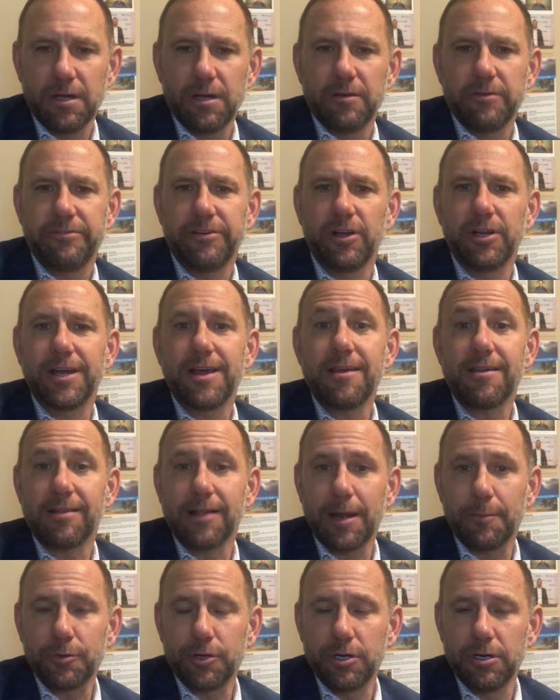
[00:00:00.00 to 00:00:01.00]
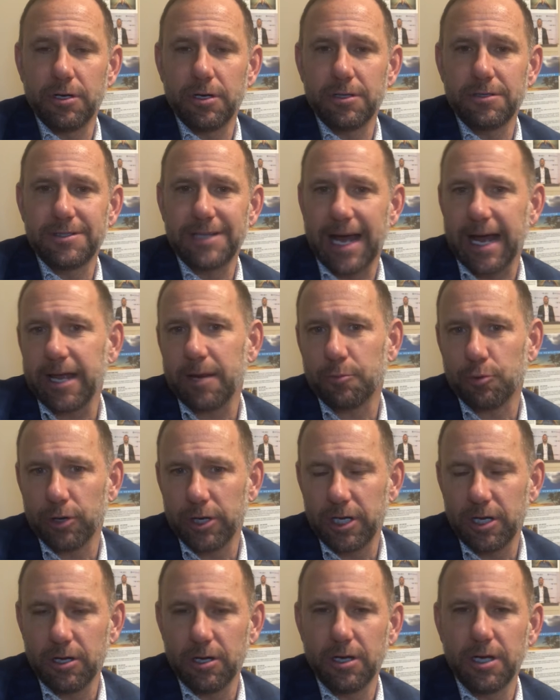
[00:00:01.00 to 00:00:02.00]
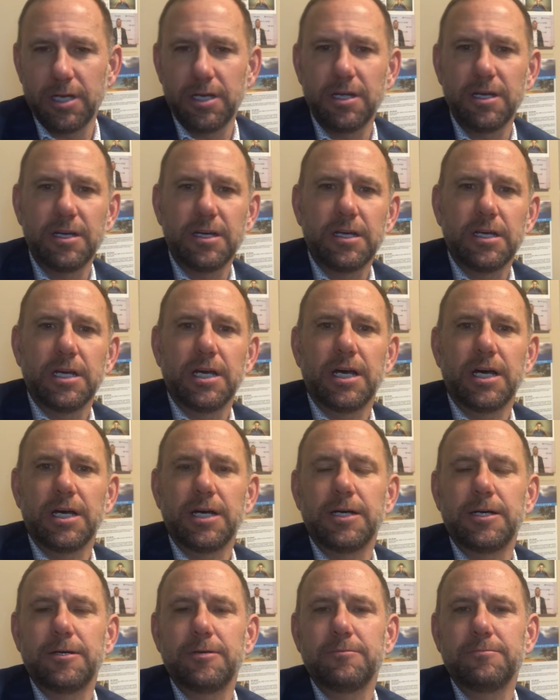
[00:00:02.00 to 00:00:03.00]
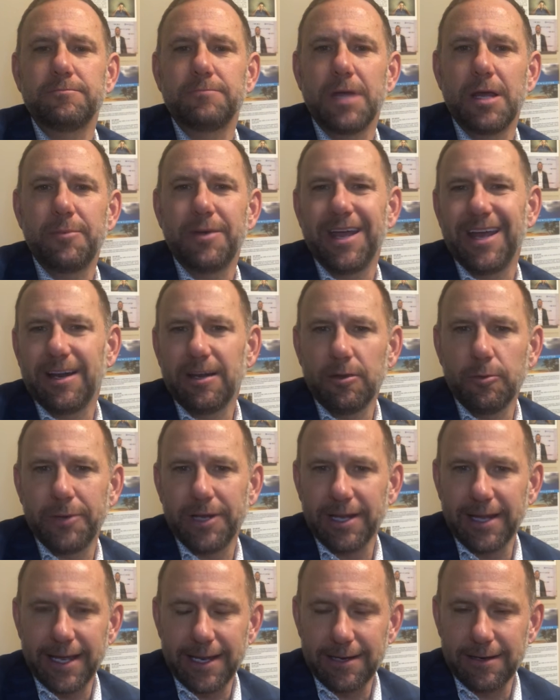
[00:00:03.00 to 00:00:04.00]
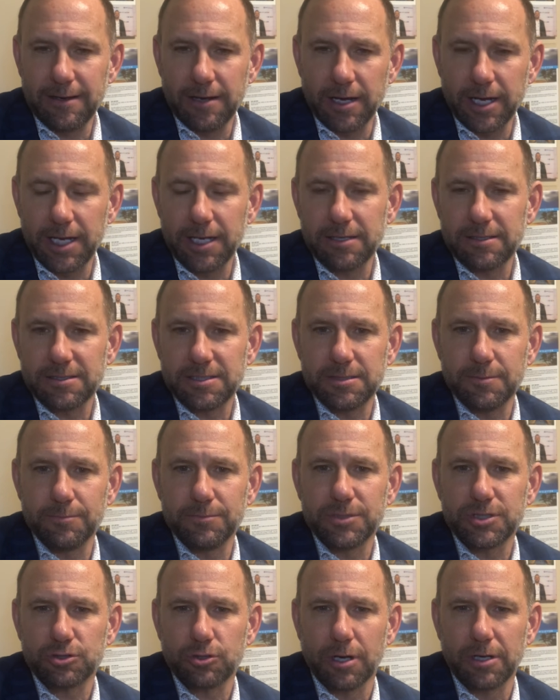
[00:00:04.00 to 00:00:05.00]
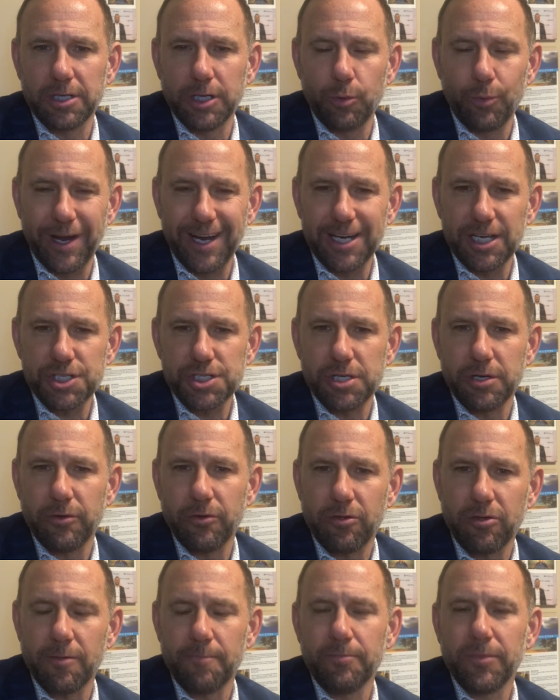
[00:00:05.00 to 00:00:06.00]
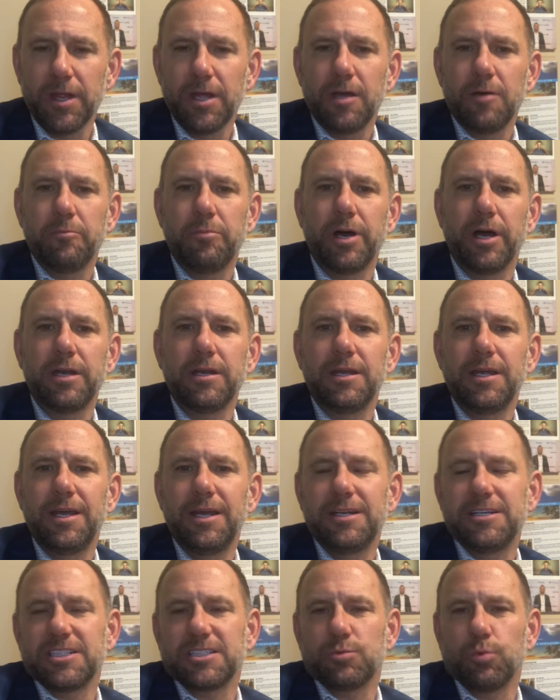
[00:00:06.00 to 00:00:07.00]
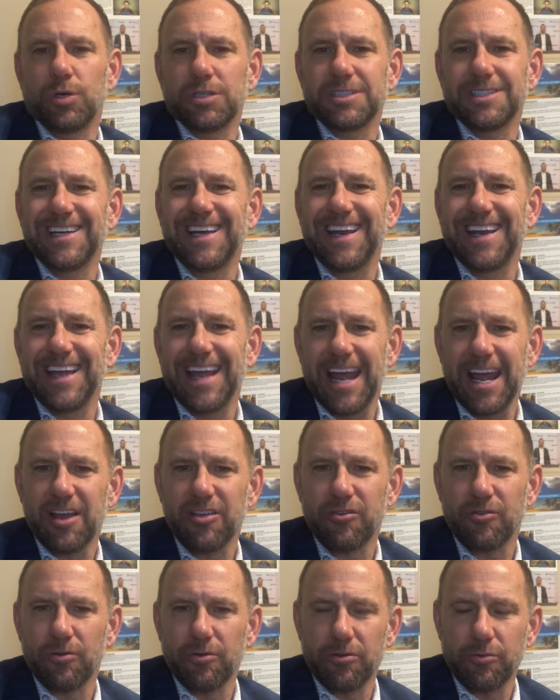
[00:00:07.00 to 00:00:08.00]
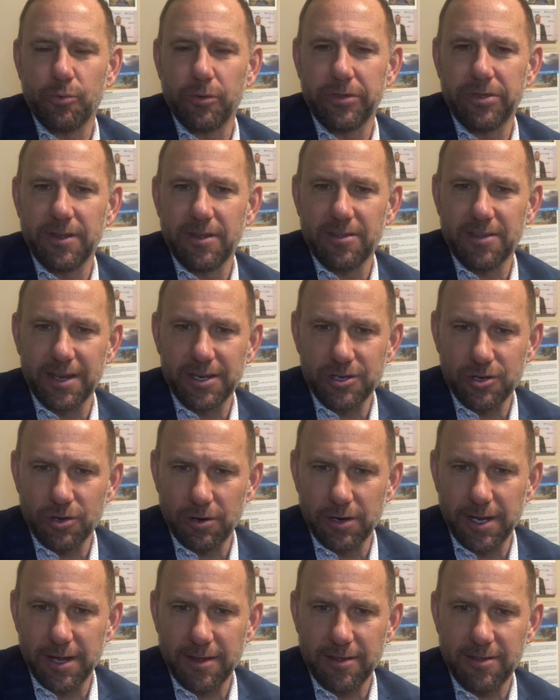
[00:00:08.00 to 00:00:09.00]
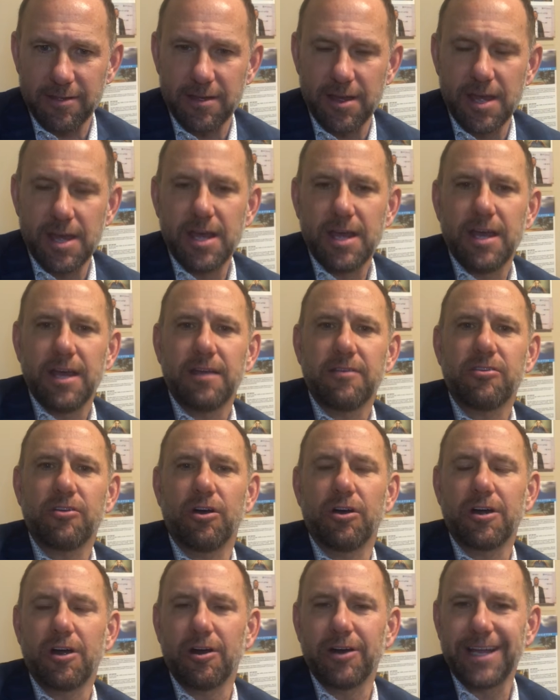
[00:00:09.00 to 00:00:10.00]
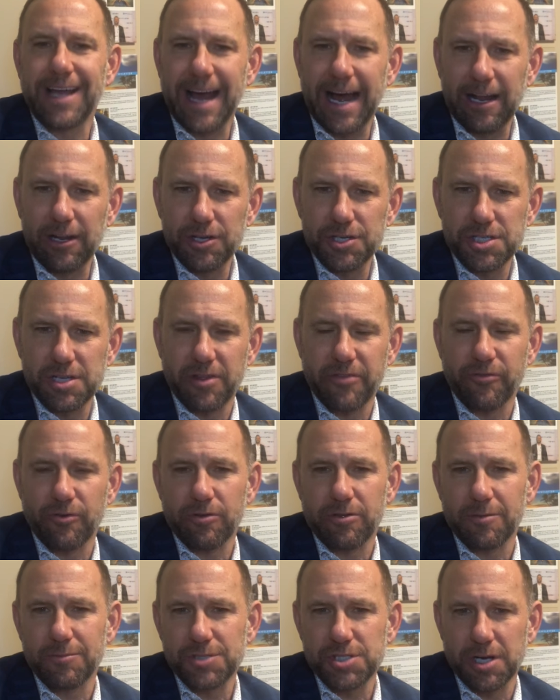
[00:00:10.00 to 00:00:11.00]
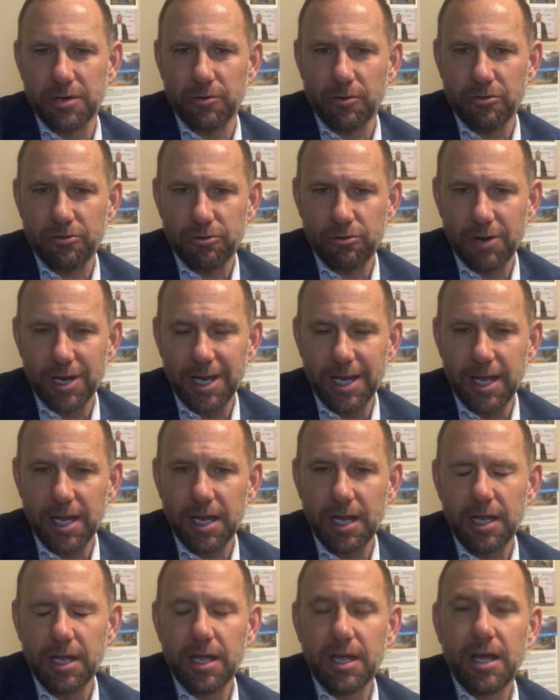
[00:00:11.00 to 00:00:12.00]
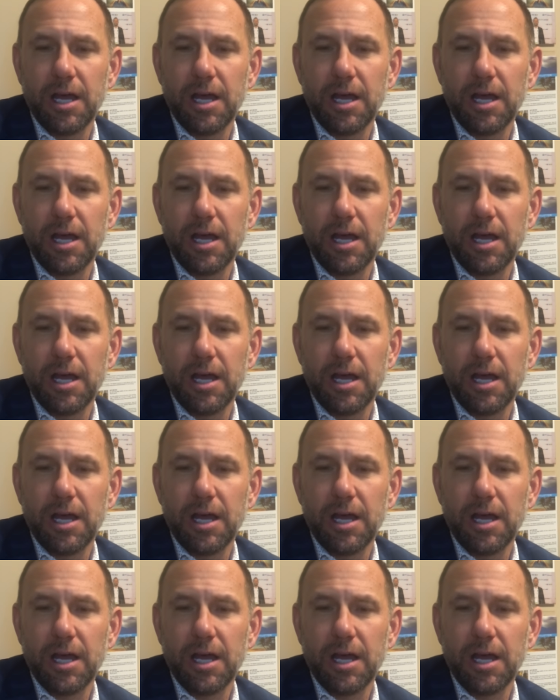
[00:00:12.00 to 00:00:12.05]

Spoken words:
Felt like he slept good, diet pretty good, maybe ate a little bit late at night, some struggling weight issues. But he just wasn't getting answers with his internist. He saw a cardiologist for some general screening.